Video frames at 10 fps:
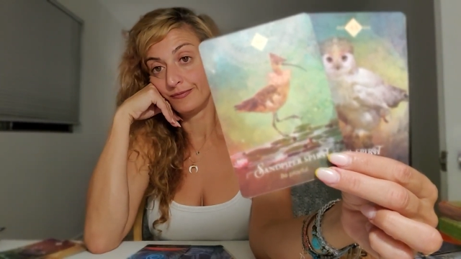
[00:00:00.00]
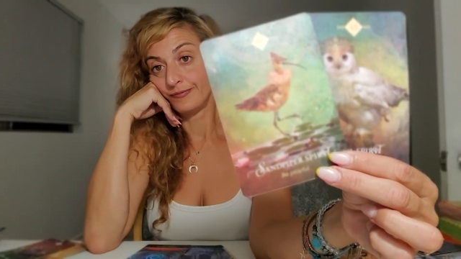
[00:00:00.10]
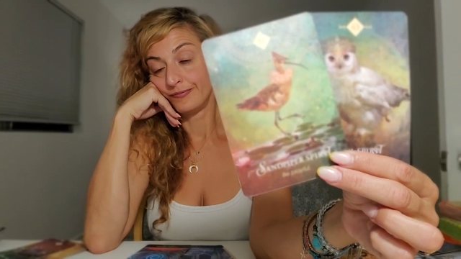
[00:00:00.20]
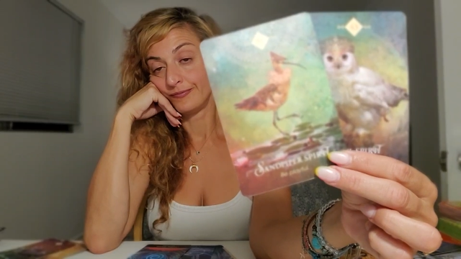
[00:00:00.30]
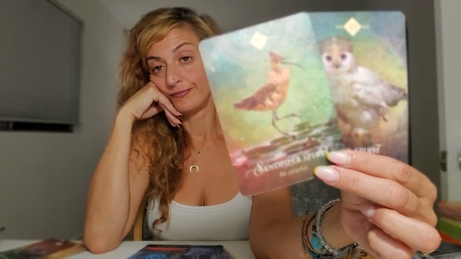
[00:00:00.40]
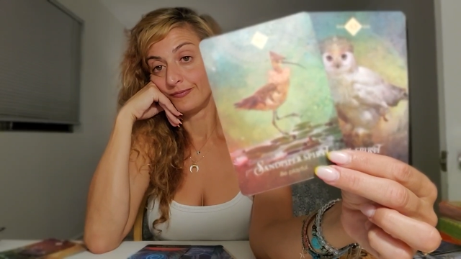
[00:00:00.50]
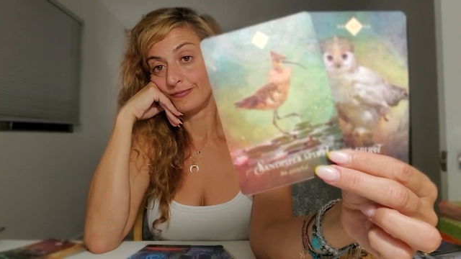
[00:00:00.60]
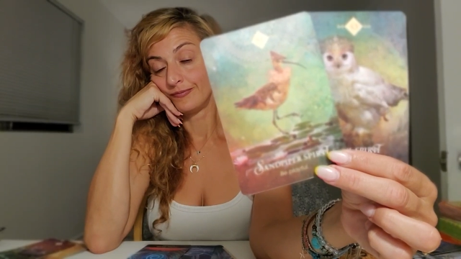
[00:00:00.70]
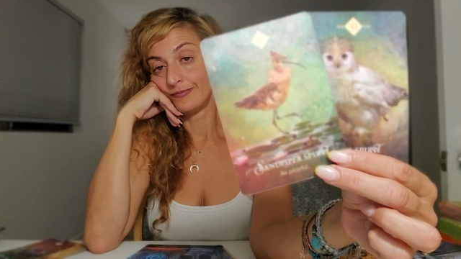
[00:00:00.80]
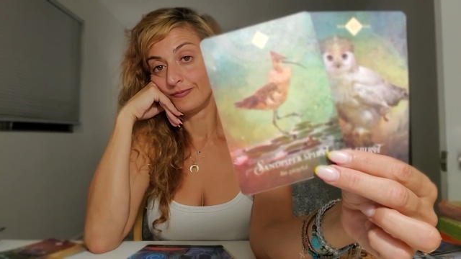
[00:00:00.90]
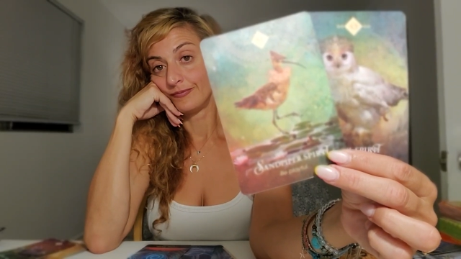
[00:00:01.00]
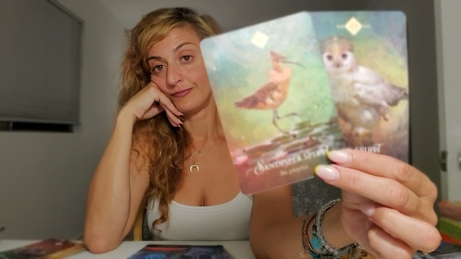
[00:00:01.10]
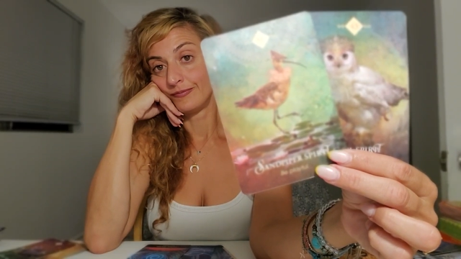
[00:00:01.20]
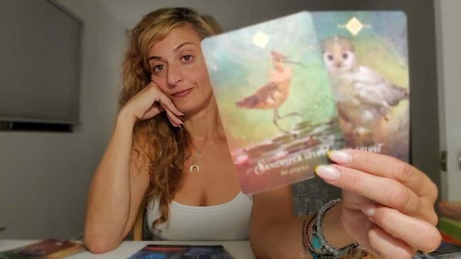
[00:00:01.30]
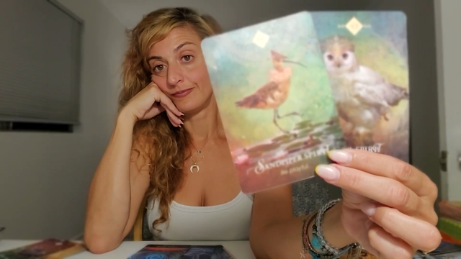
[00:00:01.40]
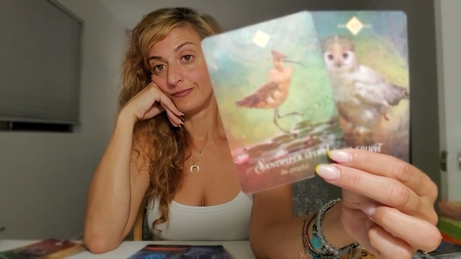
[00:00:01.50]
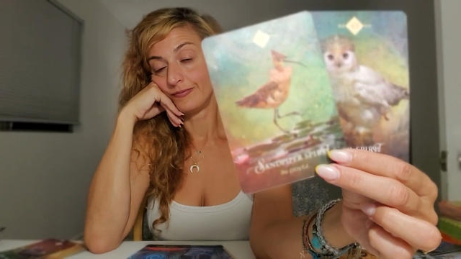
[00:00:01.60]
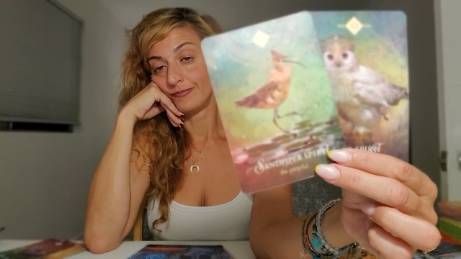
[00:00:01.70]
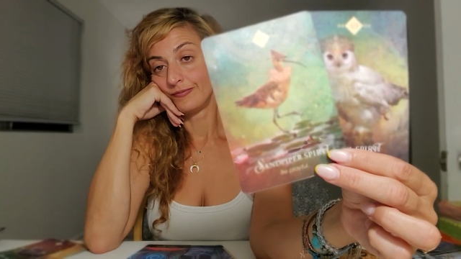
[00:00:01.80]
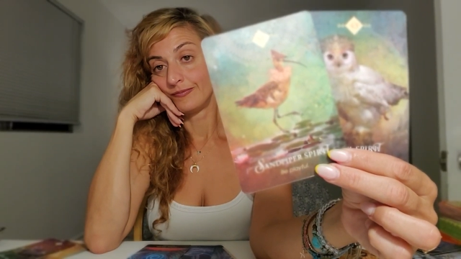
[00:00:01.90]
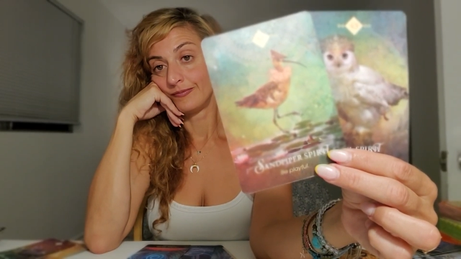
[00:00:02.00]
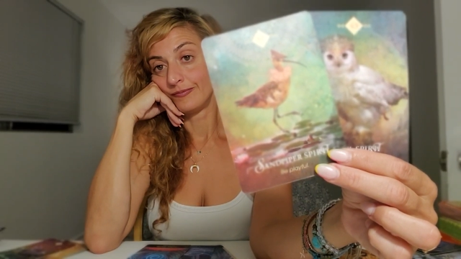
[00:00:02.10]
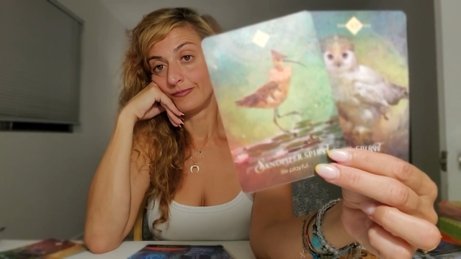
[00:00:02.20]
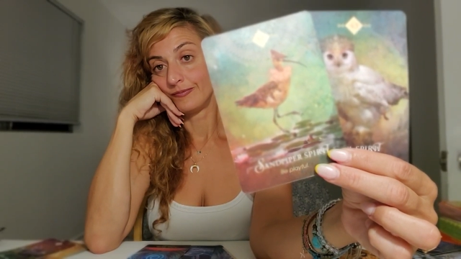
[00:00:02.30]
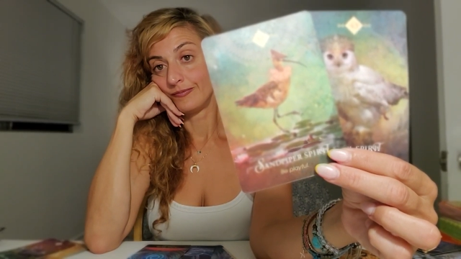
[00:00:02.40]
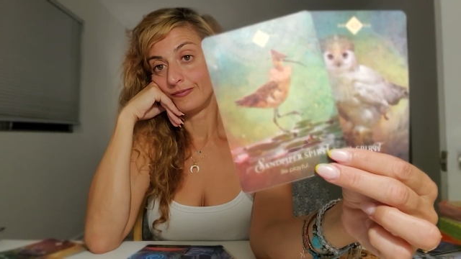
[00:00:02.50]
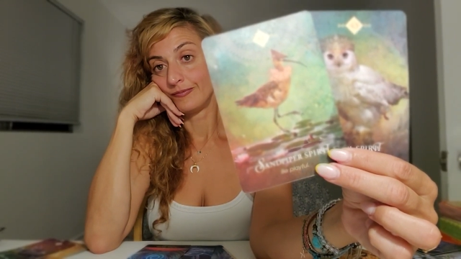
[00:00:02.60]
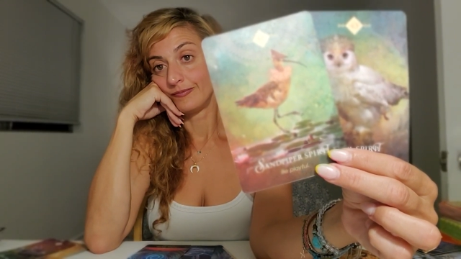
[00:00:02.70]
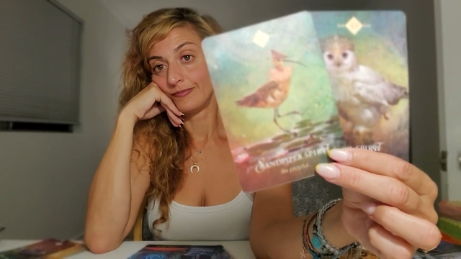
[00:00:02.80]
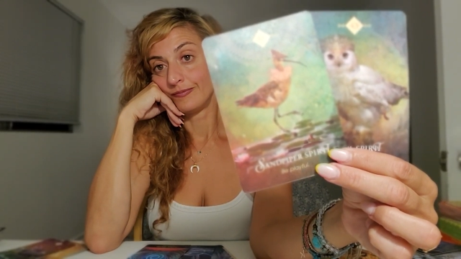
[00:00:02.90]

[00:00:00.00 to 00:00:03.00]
No one is speaking in this clip.